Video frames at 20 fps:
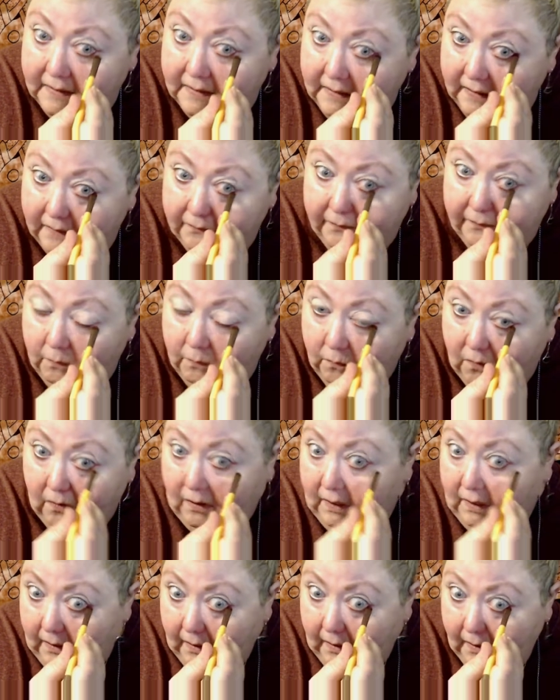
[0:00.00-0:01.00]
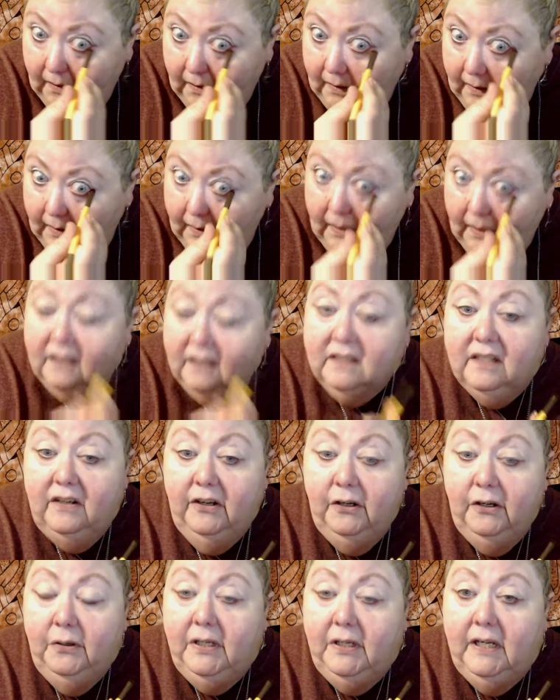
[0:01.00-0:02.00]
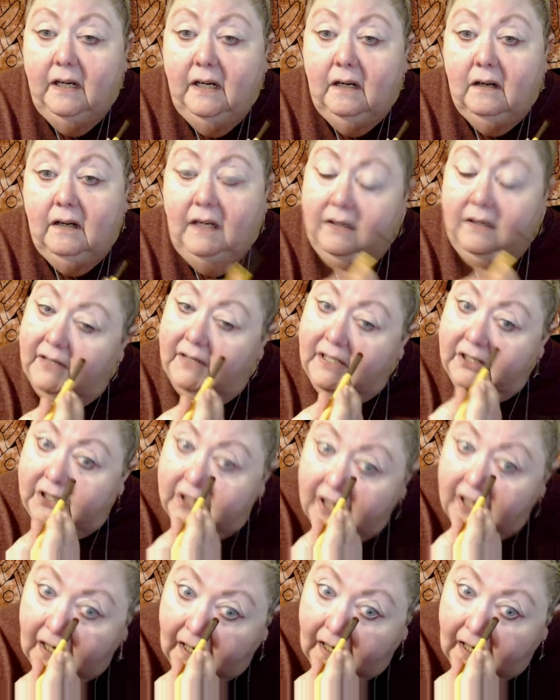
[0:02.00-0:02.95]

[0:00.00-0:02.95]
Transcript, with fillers: if you want. It's a new year, give it a shot.